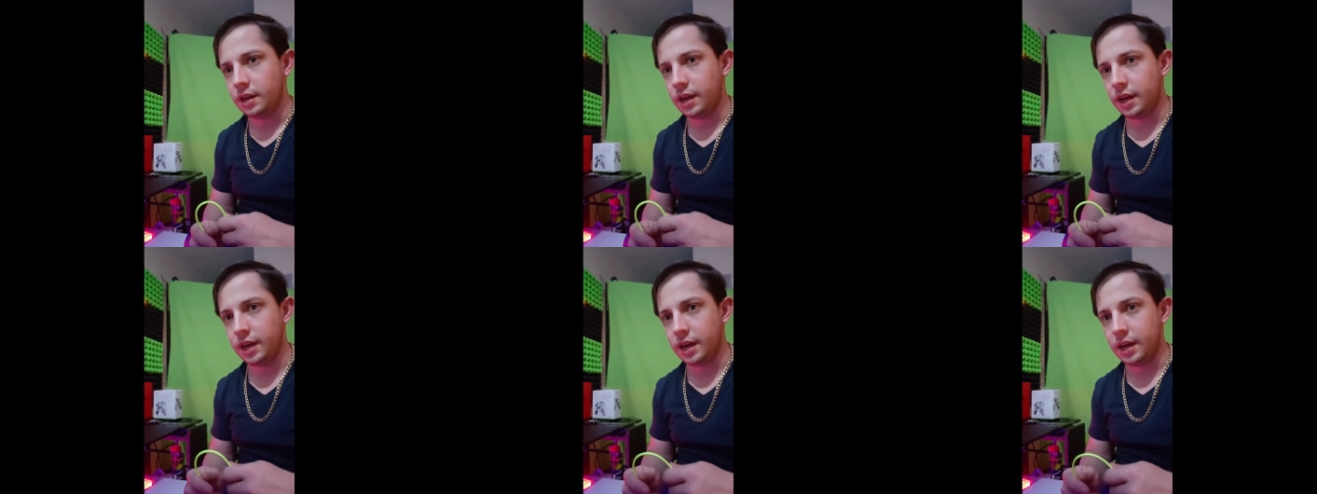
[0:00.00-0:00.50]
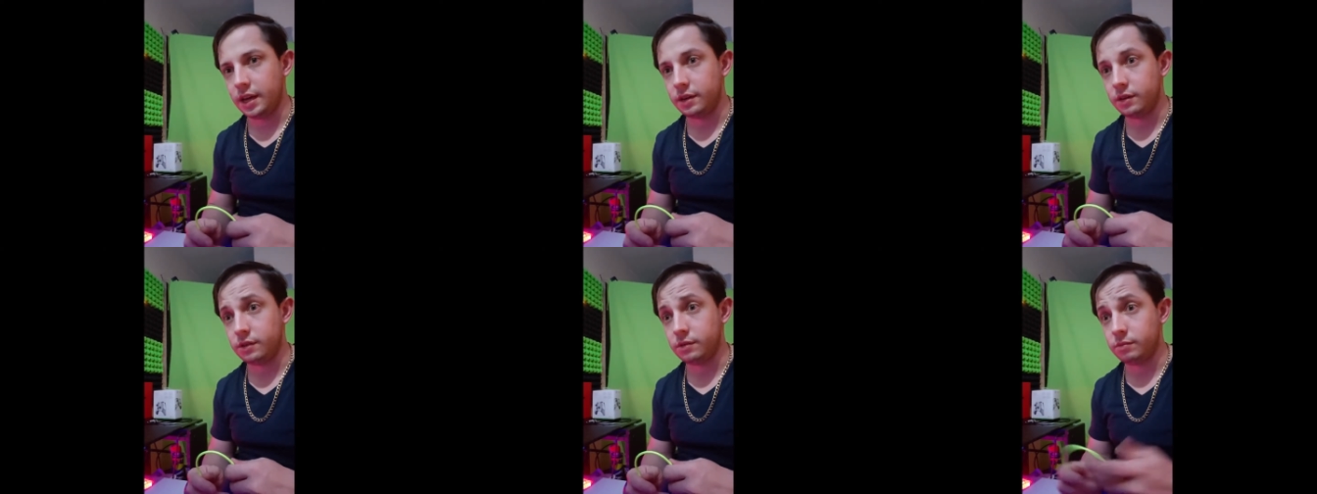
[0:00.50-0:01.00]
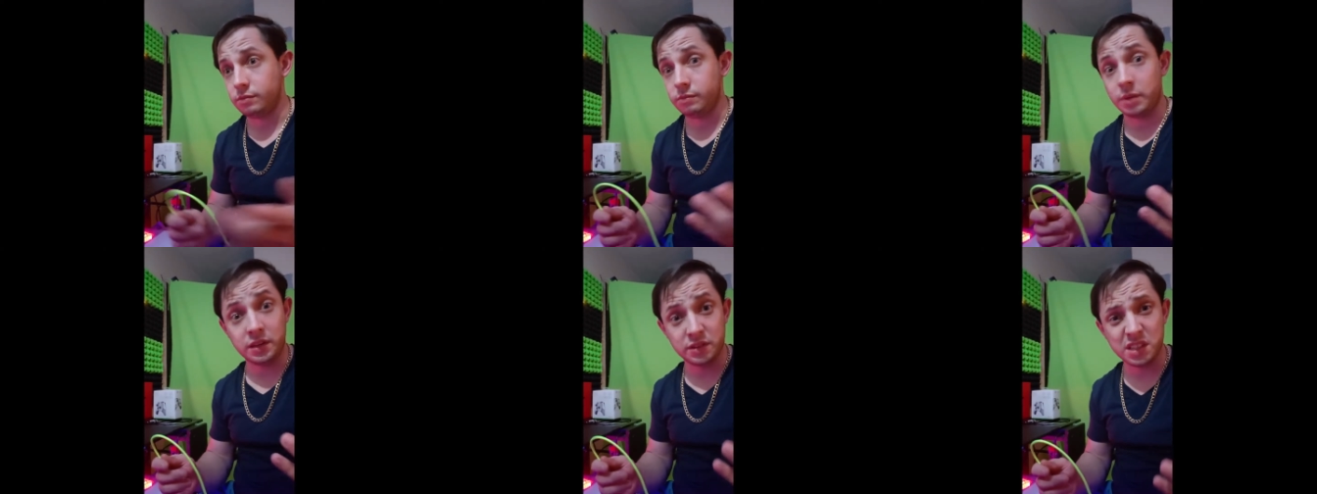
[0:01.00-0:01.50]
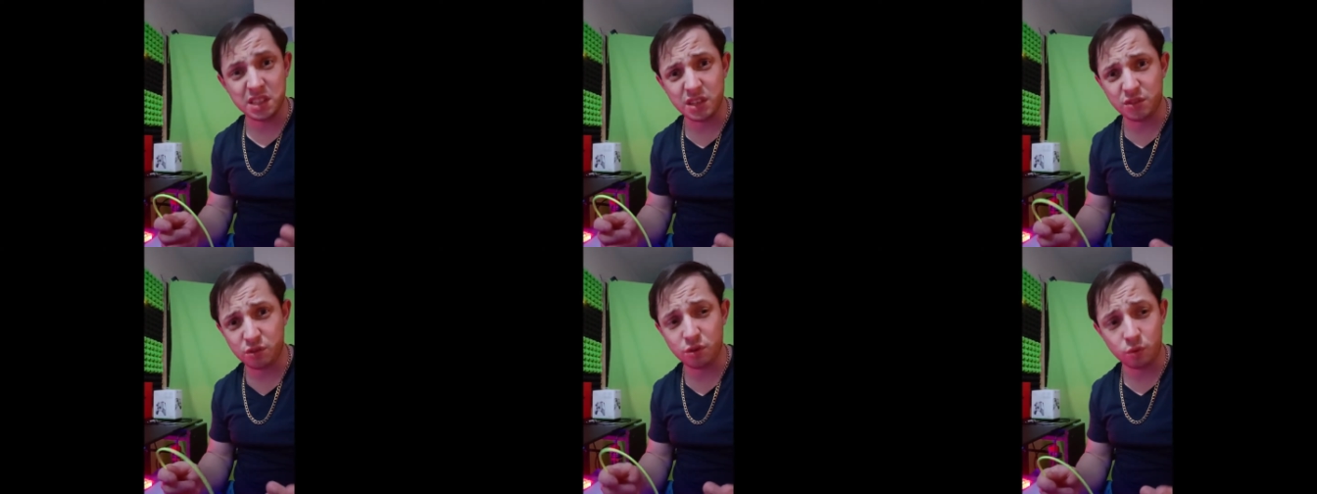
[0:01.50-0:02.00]
and basically it
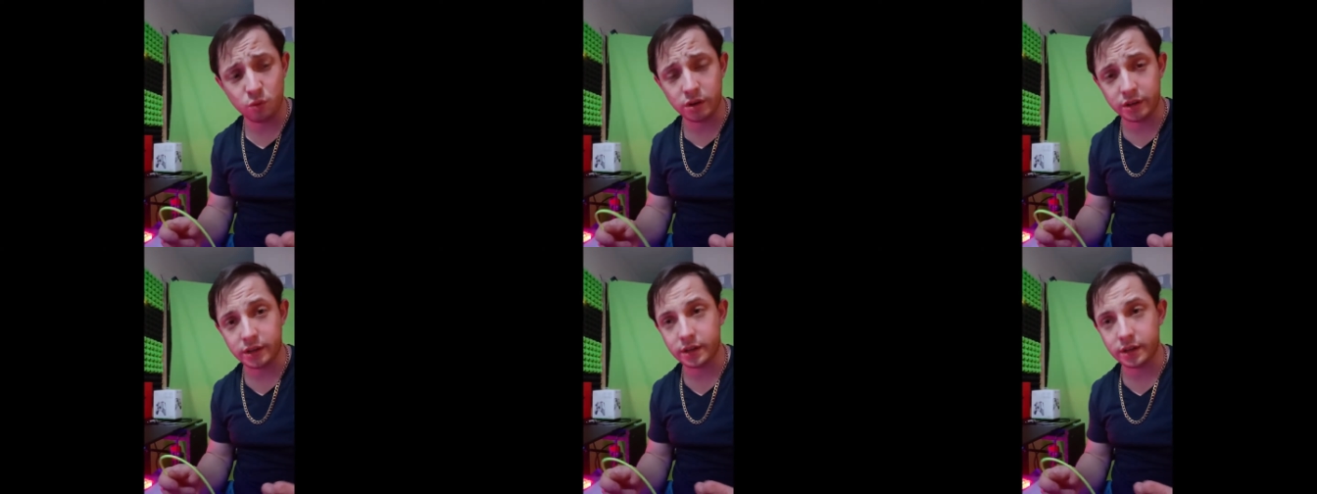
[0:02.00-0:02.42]
should work.